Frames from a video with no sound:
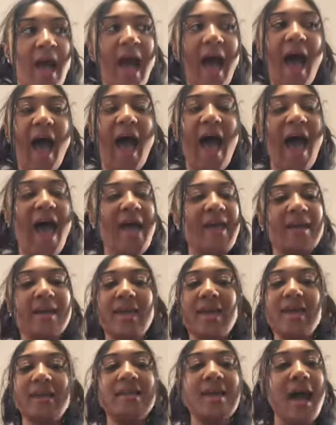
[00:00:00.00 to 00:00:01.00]
I
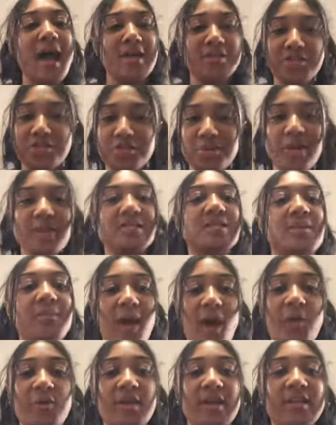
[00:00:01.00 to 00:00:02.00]
cannot stress
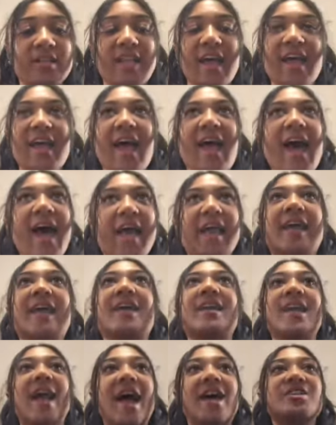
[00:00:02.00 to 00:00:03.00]
about it. Like, I
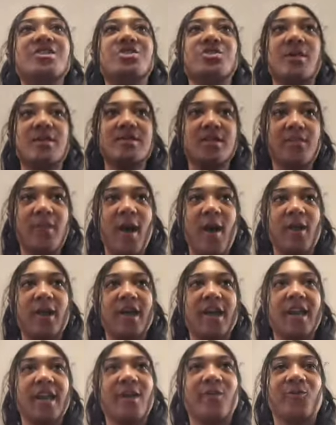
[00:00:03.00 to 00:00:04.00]
cannot stress about
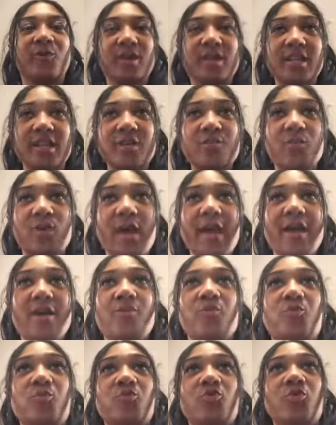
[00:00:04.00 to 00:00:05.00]
it. And it
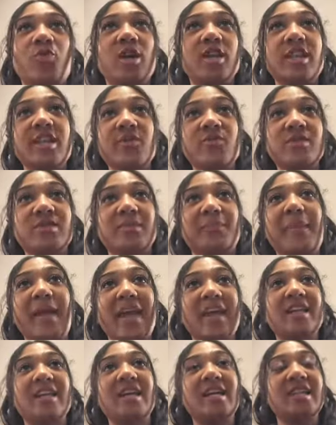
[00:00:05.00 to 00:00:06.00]
really was
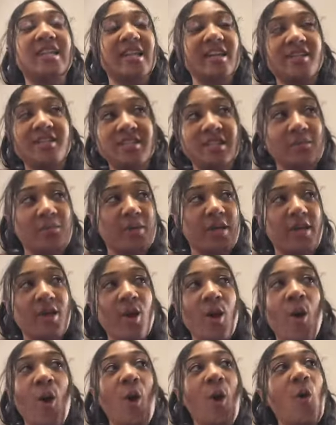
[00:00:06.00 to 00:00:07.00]
made clear to
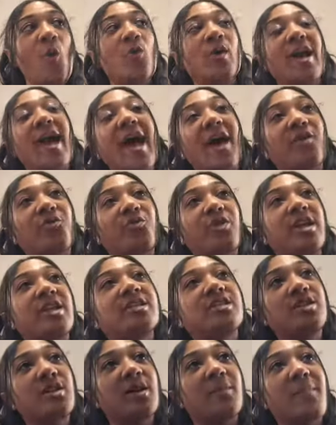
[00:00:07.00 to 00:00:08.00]
me when I
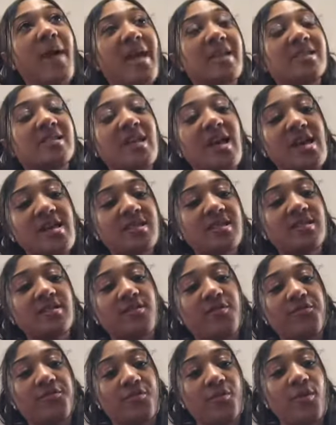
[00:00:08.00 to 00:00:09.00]
retook my test
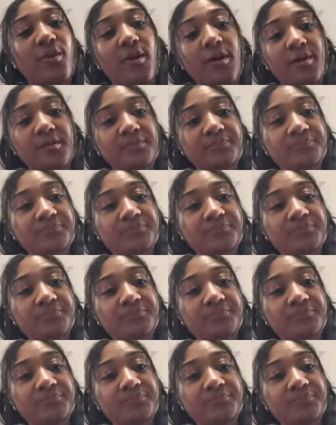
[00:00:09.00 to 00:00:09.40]
for